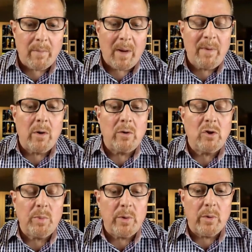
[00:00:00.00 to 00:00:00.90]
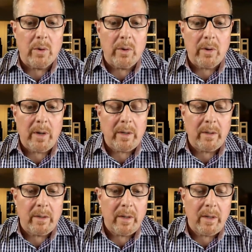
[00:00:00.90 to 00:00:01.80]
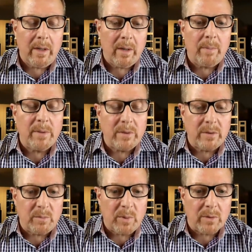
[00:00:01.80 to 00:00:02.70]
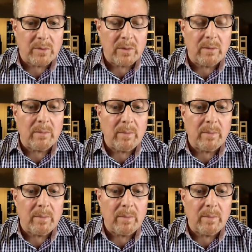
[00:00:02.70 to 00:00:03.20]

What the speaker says: I'm an entrepreneur and a business person,